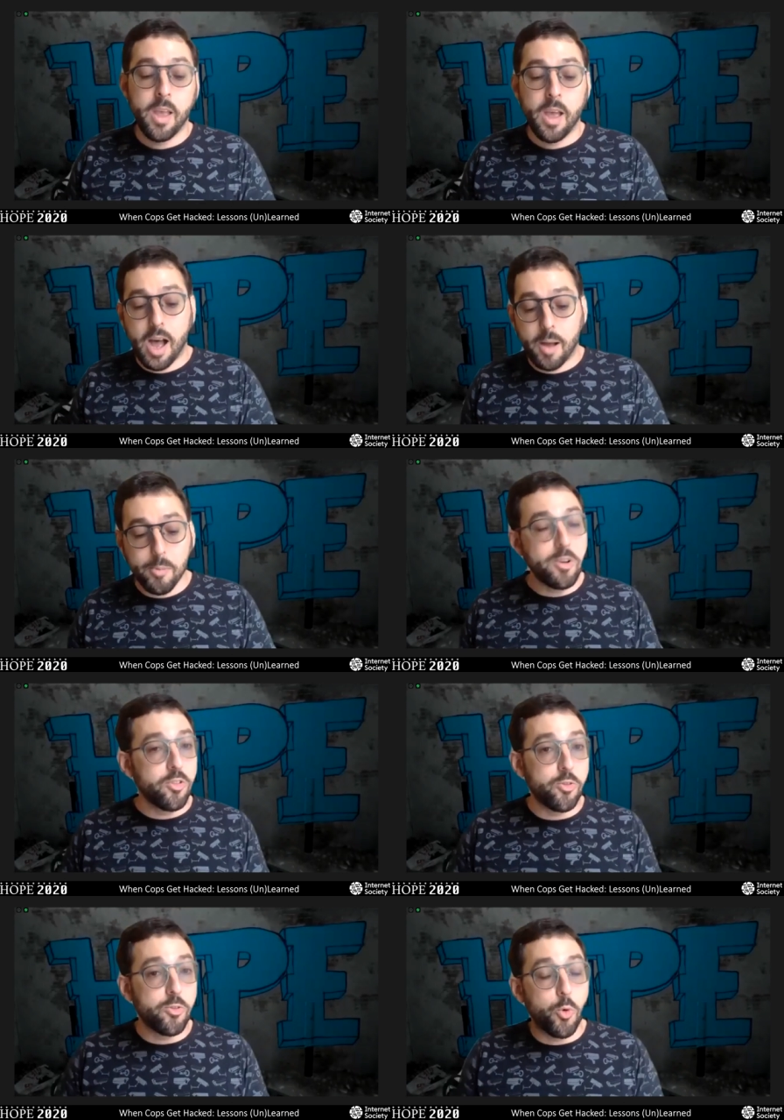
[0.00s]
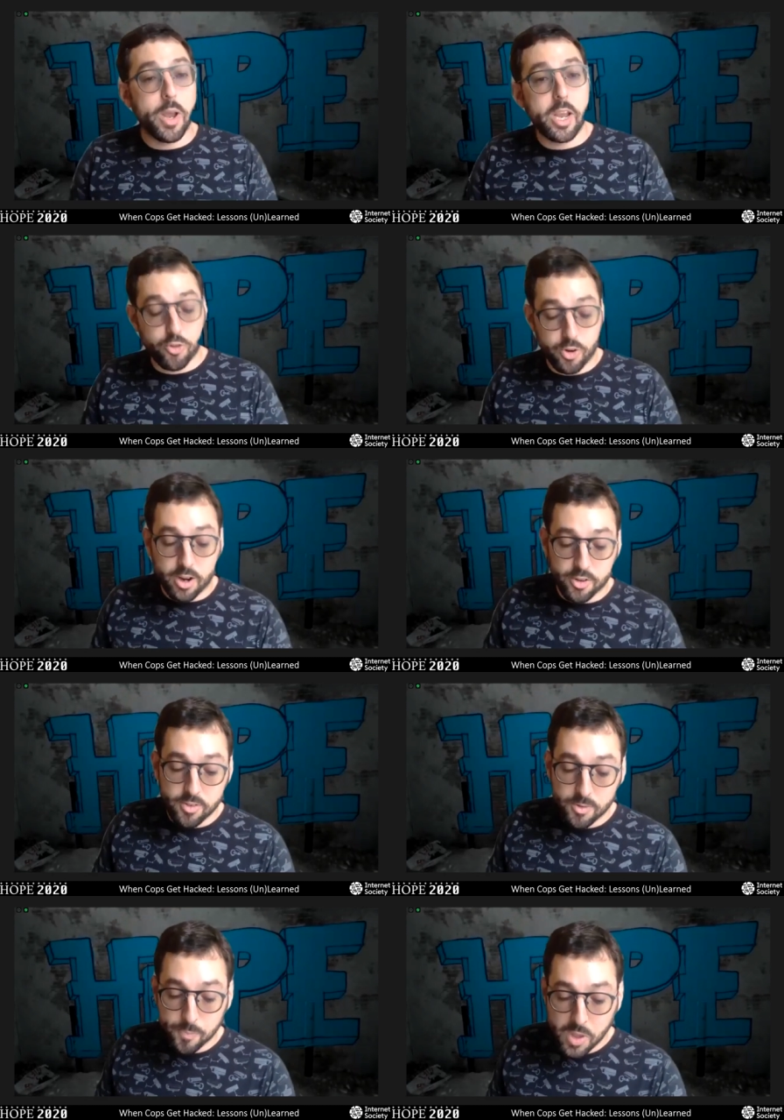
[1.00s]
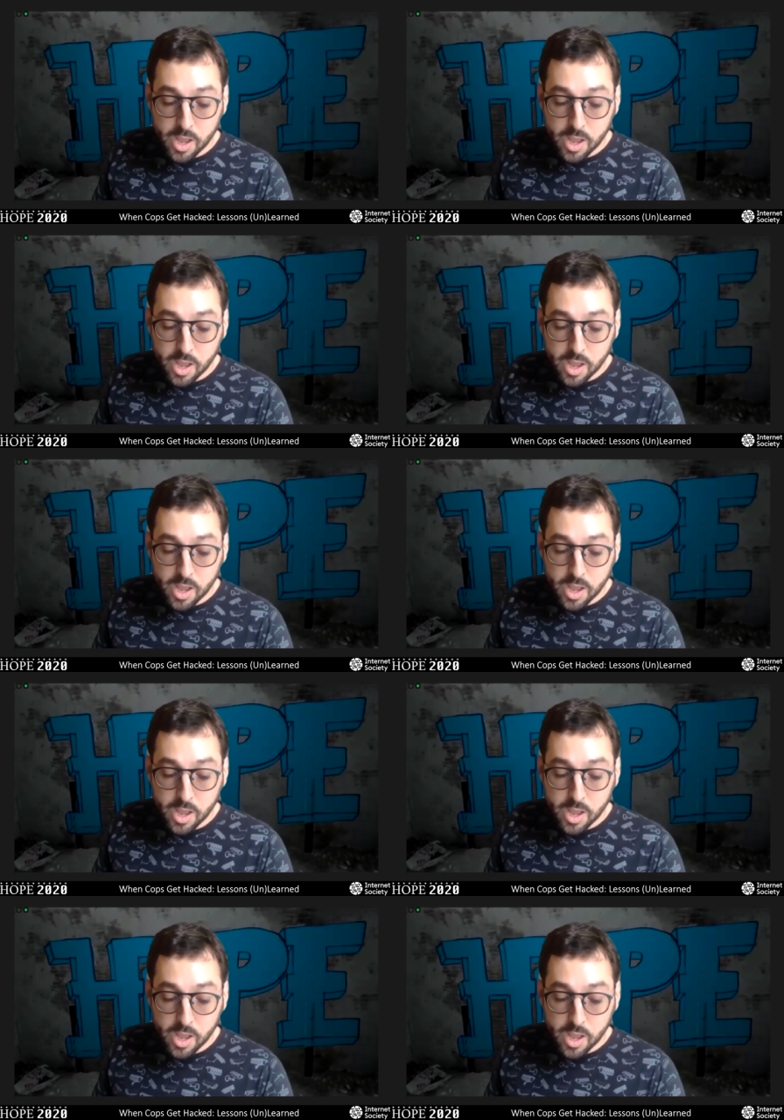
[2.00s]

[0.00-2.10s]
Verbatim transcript: Um, let me just do some quick introductions.